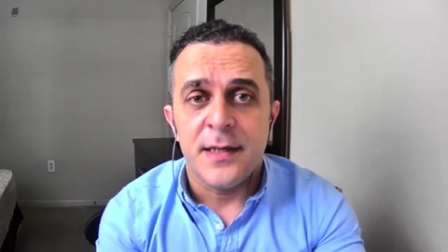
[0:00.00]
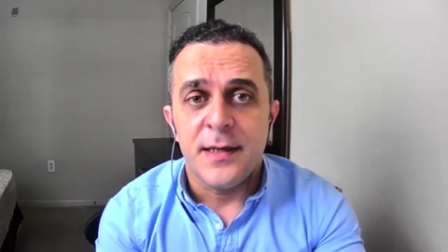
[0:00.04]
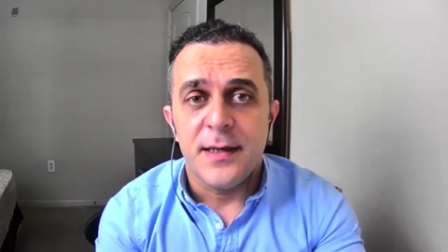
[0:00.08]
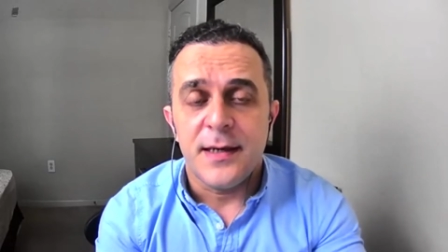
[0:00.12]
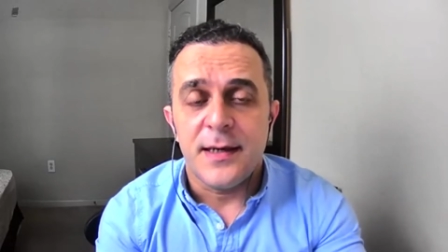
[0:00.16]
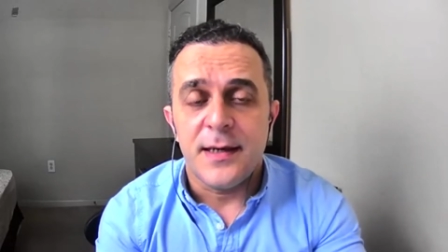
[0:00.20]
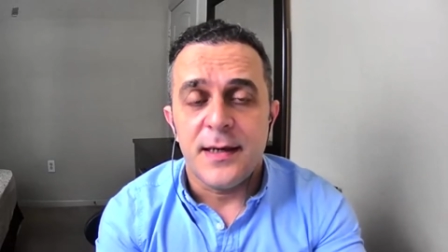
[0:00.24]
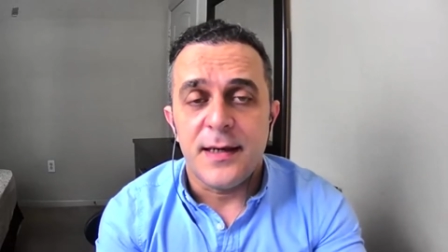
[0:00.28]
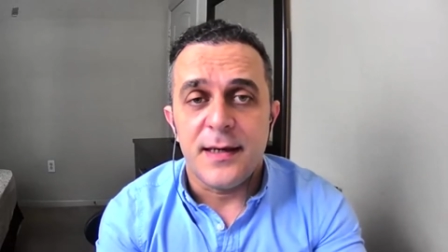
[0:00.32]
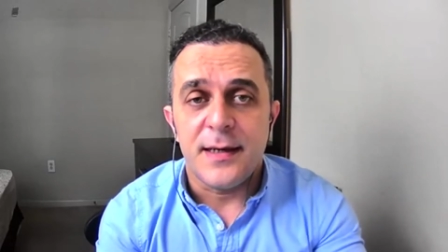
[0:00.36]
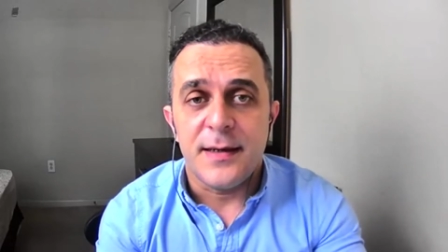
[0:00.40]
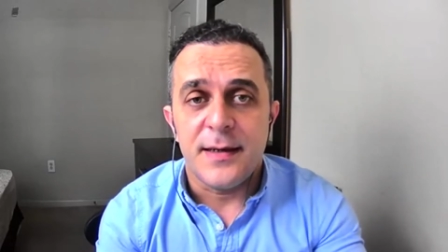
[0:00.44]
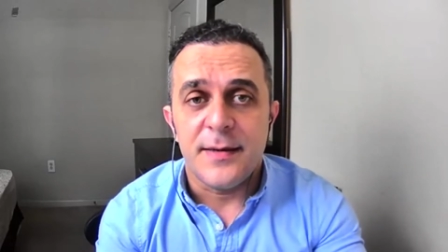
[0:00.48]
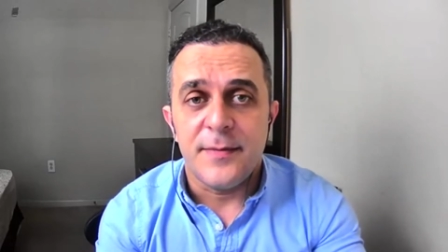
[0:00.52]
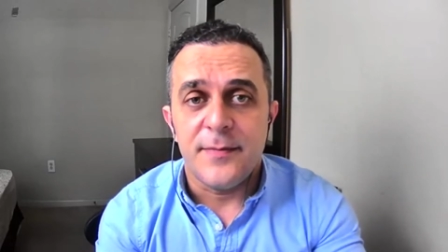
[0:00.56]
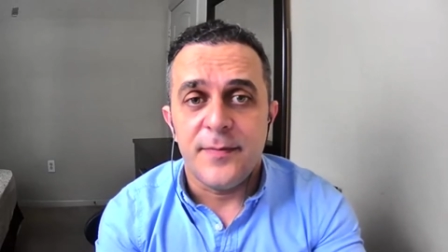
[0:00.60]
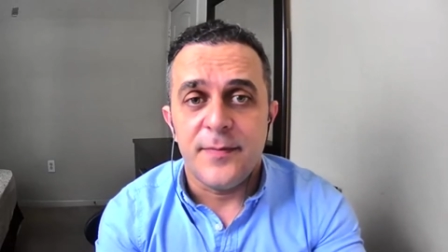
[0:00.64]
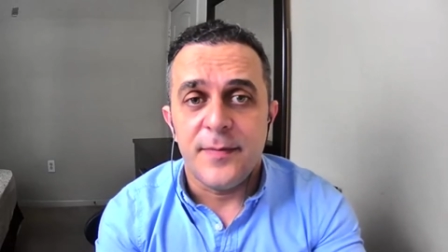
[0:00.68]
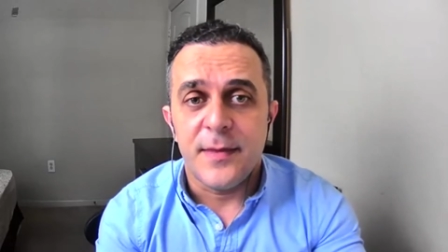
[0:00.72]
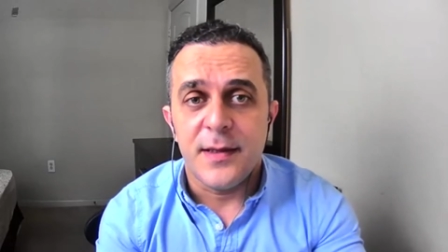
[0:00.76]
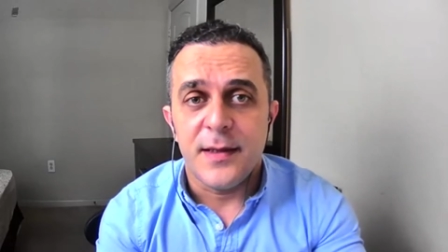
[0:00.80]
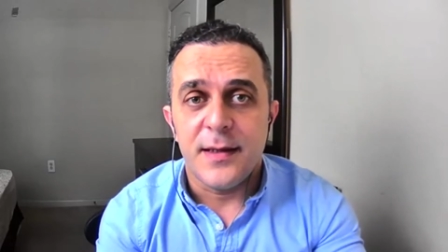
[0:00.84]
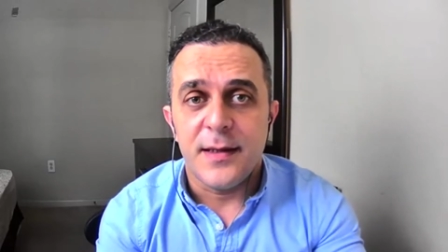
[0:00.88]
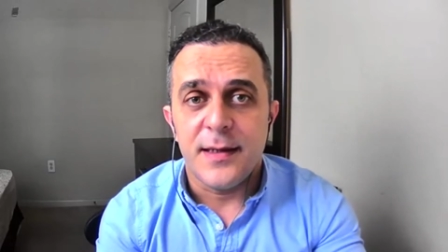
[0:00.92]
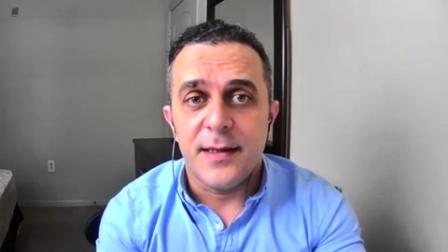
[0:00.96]

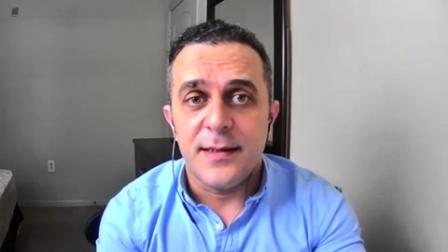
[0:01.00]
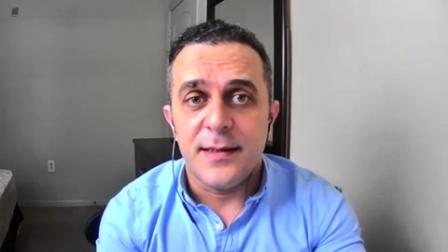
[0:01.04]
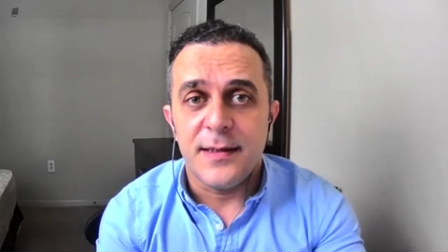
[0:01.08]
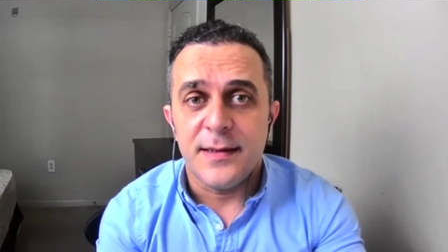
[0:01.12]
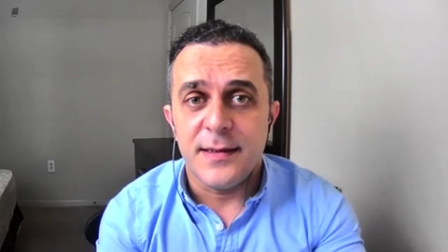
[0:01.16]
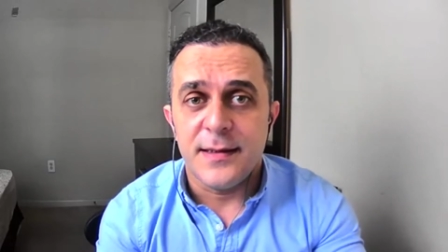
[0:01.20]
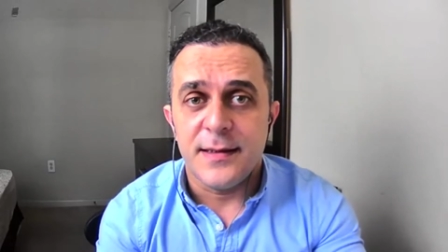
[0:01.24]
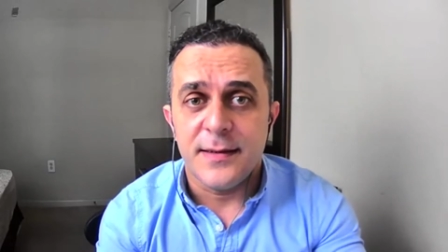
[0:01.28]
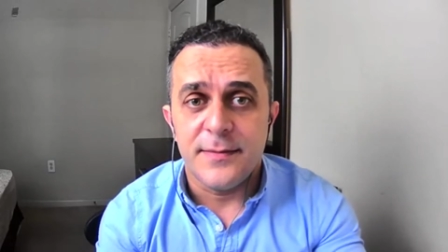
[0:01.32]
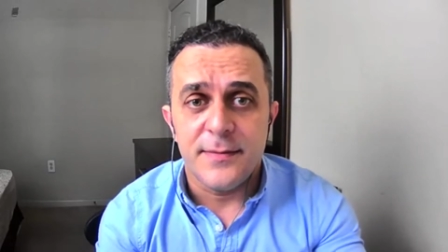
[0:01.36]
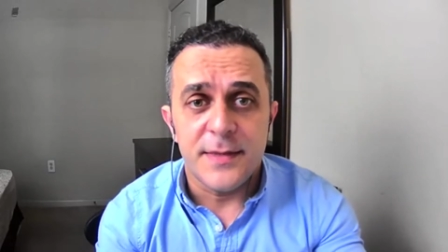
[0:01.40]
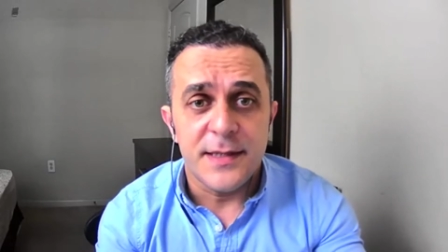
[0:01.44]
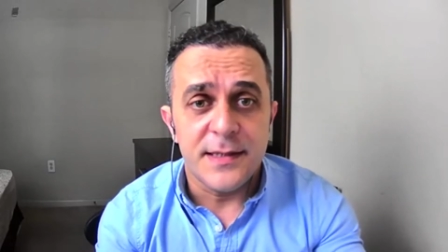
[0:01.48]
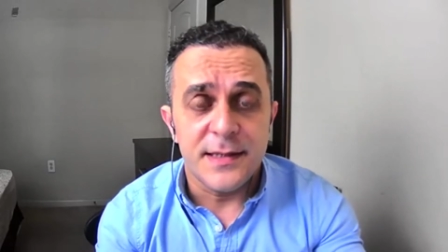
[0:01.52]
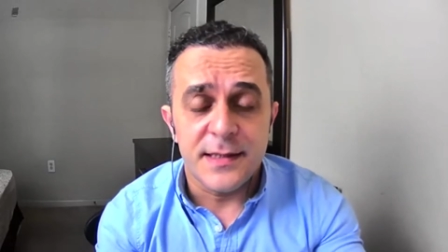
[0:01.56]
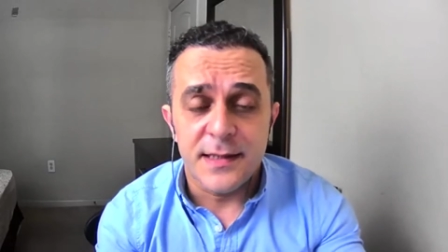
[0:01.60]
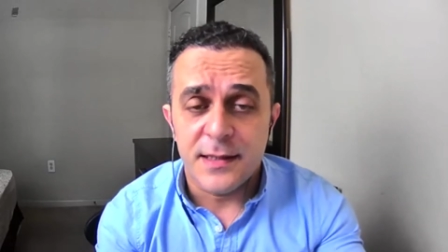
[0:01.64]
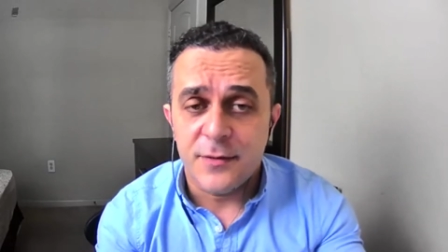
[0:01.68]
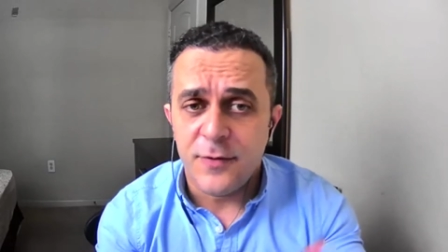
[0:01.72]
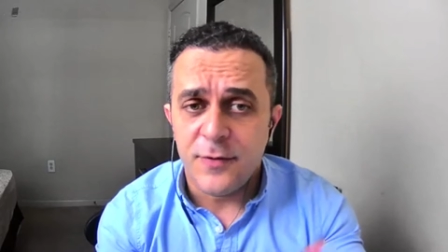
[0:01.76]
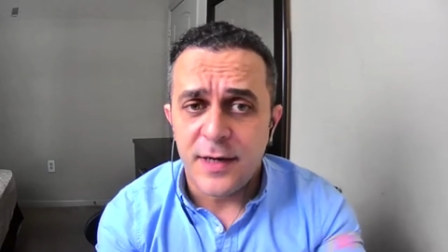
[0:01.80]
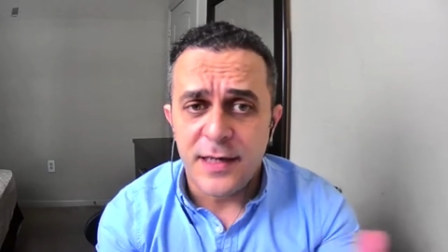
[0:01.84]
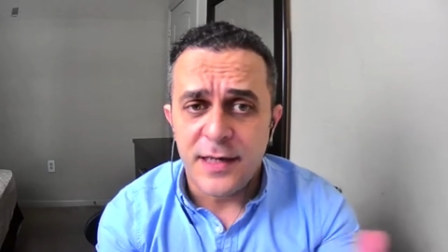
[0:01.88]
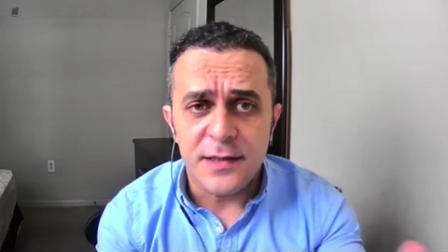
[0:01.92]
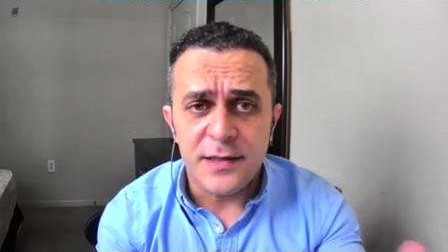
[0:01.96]
Um, and uh, it's a
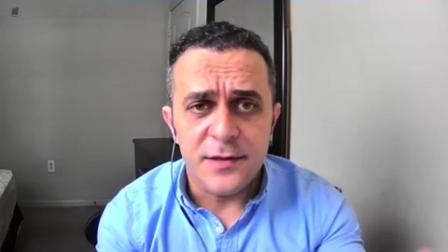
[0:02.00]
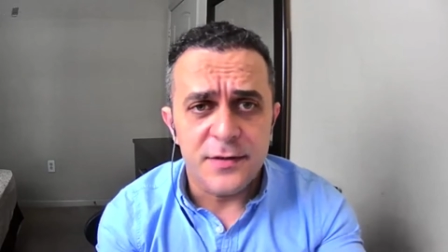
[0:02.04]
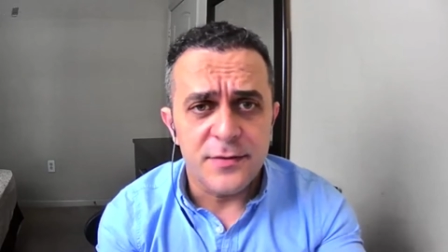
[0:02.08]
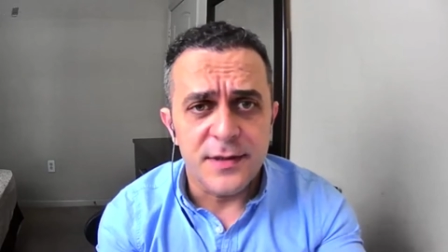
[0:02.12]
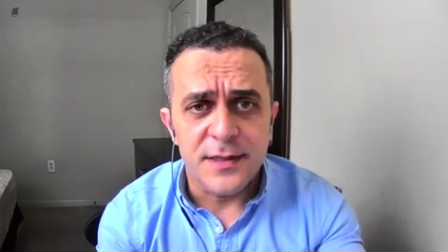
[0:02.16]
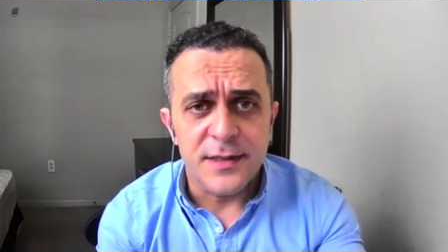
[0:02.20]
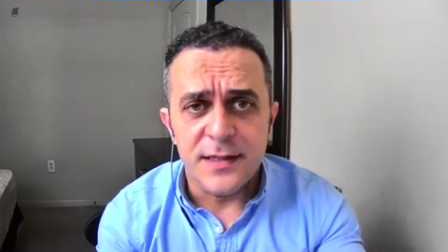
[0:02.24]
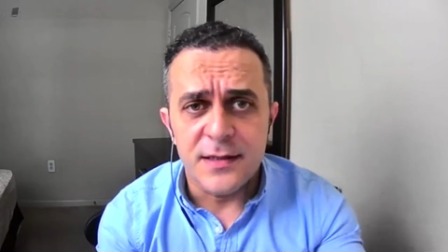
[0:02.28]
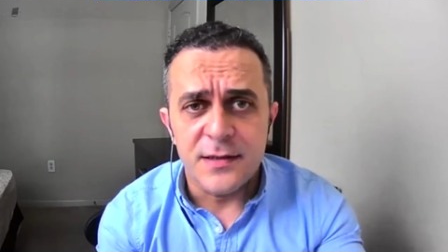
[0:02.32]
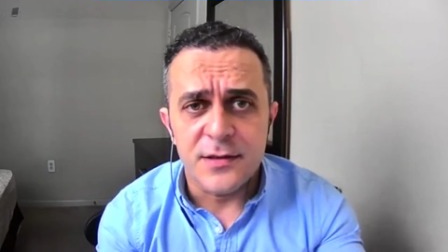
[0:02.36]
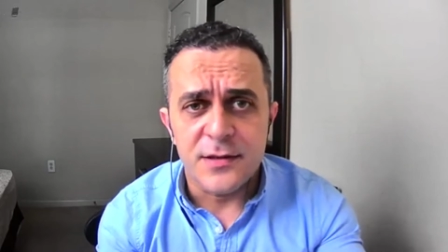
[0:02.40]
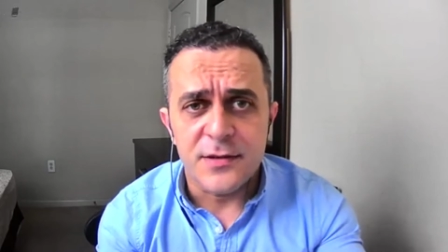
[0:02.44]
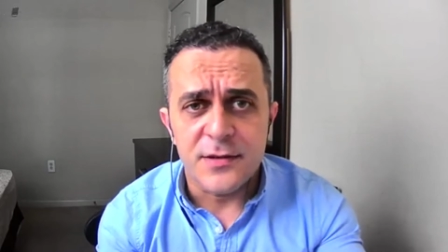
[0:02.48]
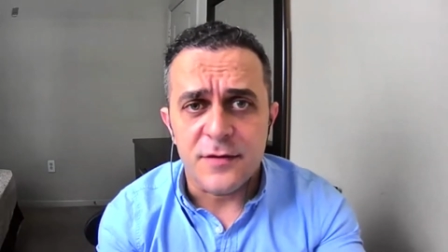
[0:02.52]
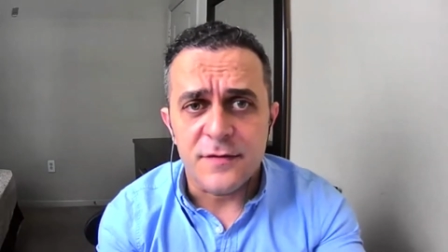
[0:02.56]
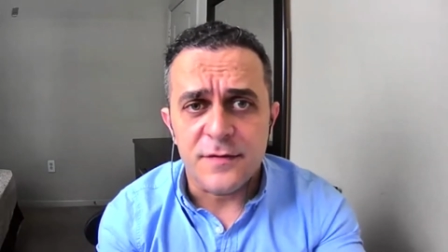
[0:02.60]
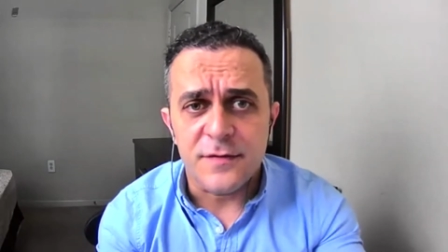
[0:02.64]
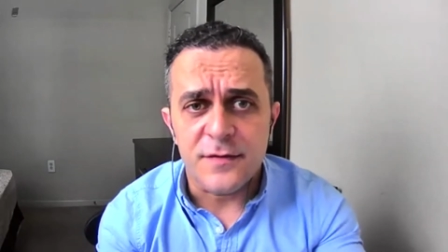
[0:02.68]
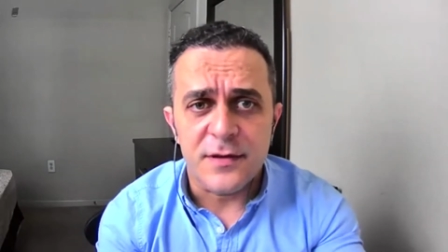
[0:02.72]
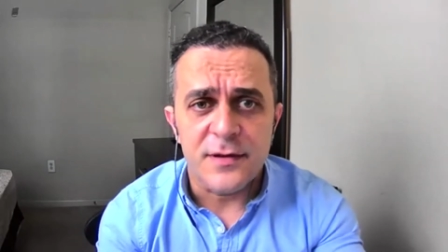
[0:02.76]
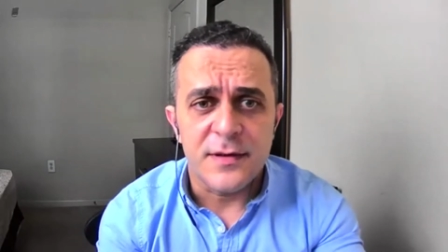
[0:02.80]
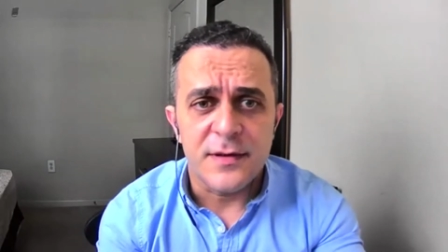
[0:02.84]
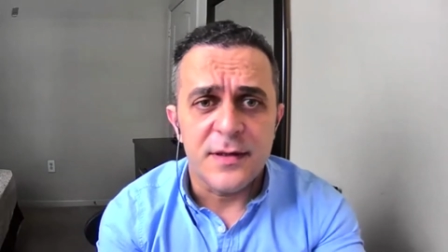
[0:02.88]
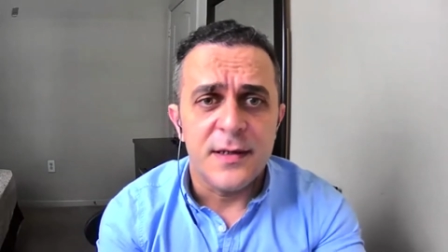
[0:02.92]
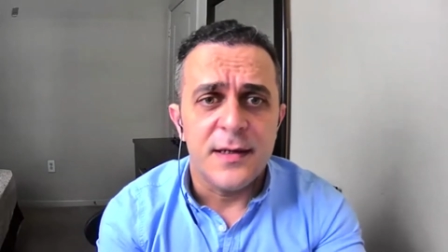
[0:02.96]
quite unique
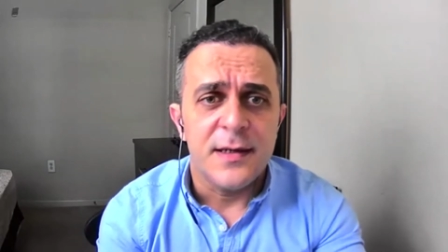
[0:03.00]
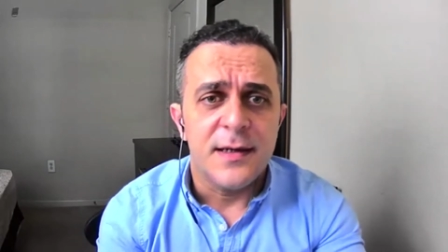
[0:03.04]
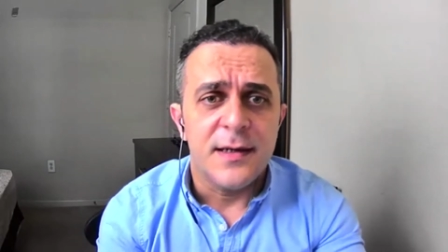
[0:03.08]
software,